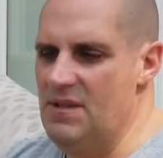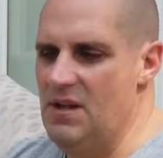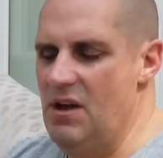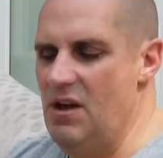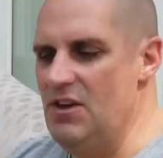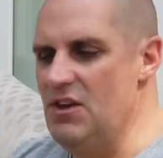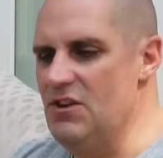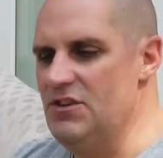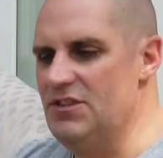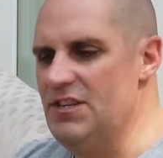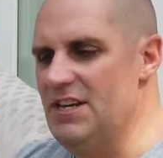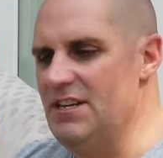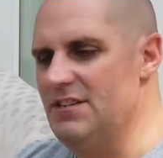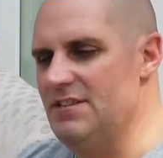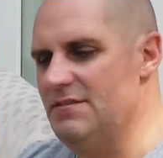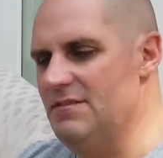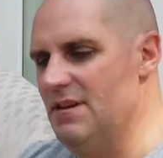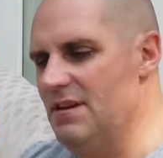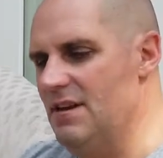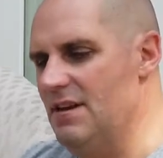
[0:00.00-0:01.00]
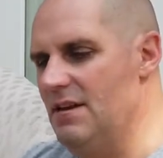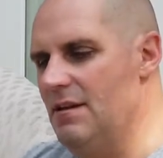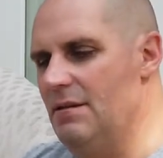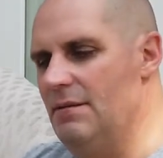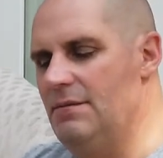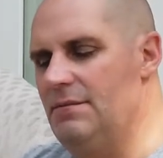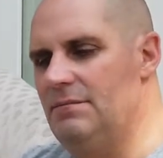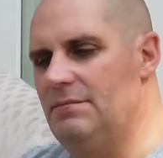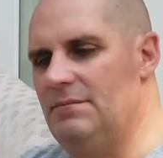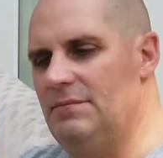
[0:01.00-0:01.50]
I use these
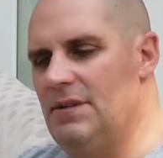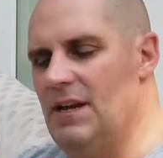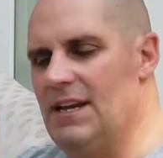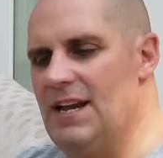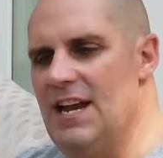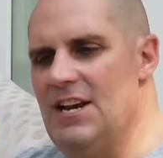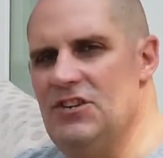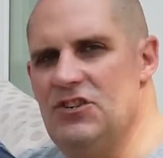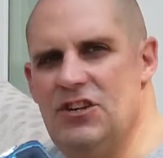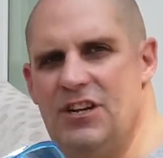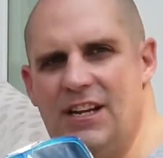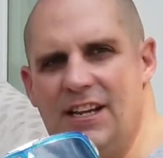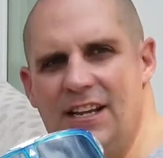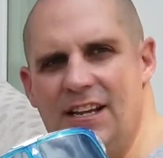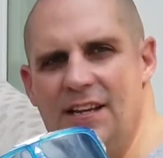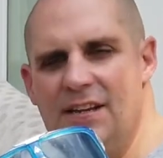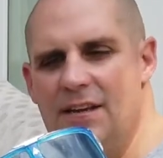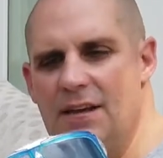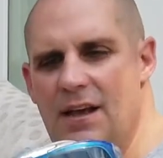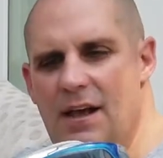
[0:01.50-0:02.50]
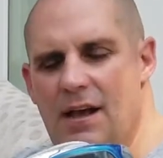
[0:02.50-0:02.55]
occasionally.